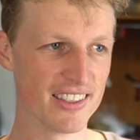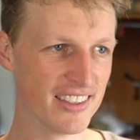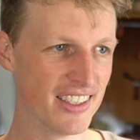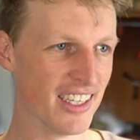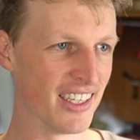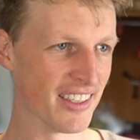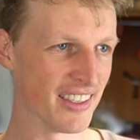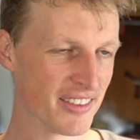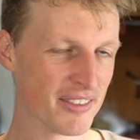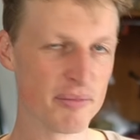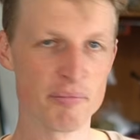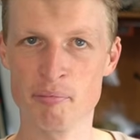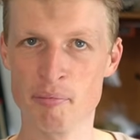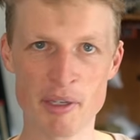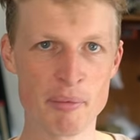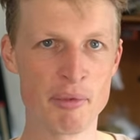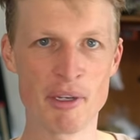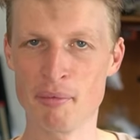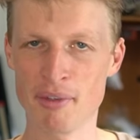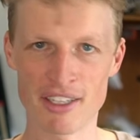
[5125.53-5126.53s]
Yeah,
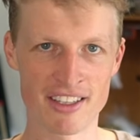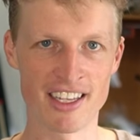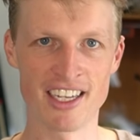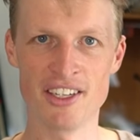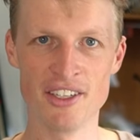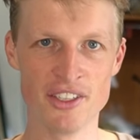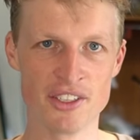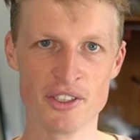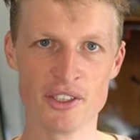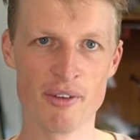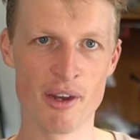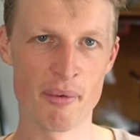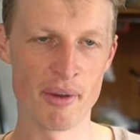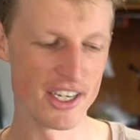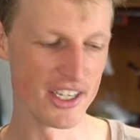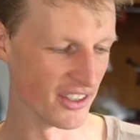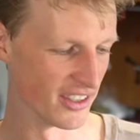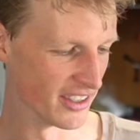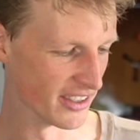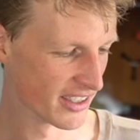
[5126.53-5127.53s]
big thank you to all my
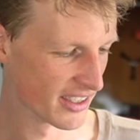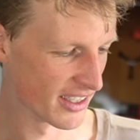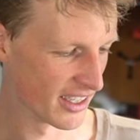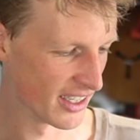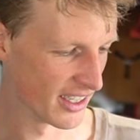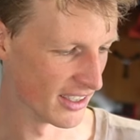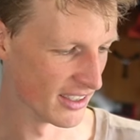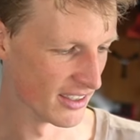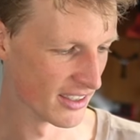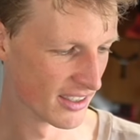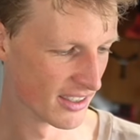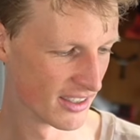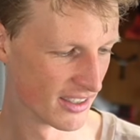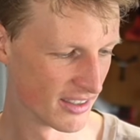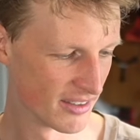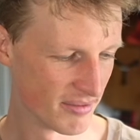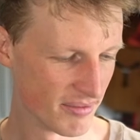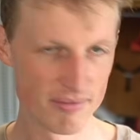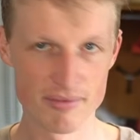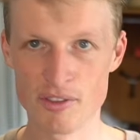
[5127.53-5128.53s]
patrons and
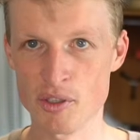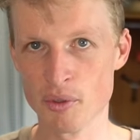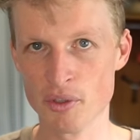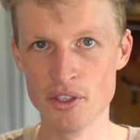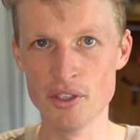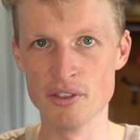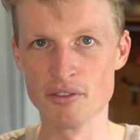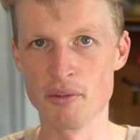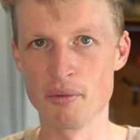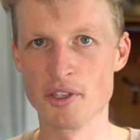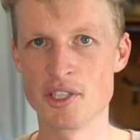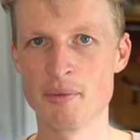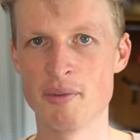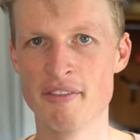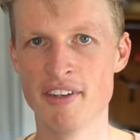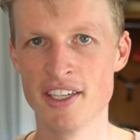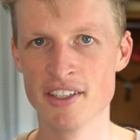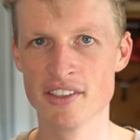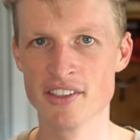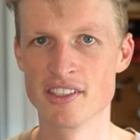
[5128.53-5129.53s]
to all you for watching
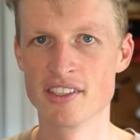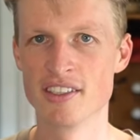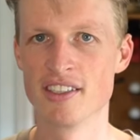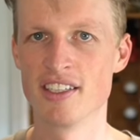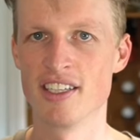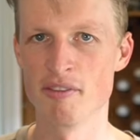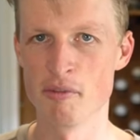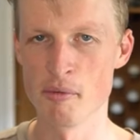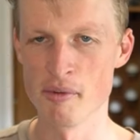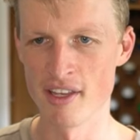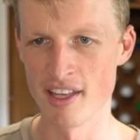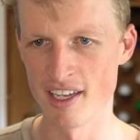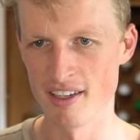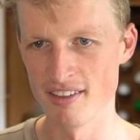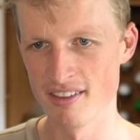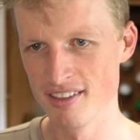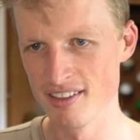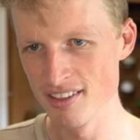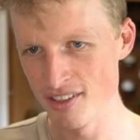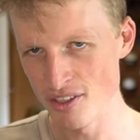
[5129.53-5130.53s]
my videos, giving me
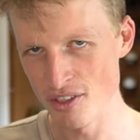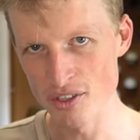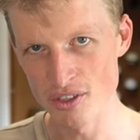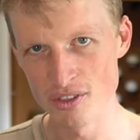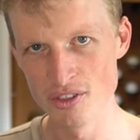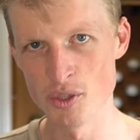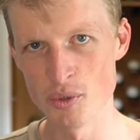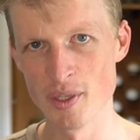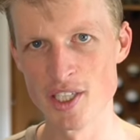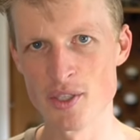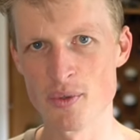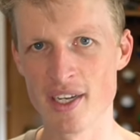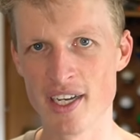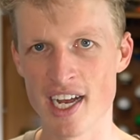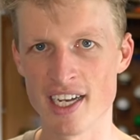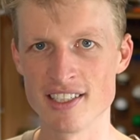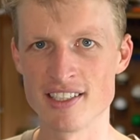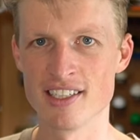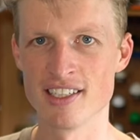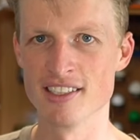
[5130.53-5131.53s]
that sweet
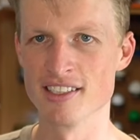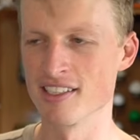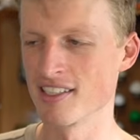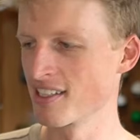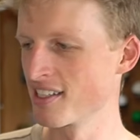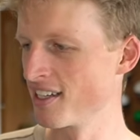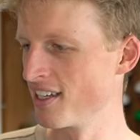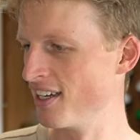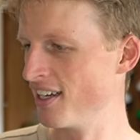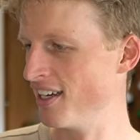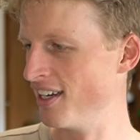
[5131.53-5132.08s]
AdSense.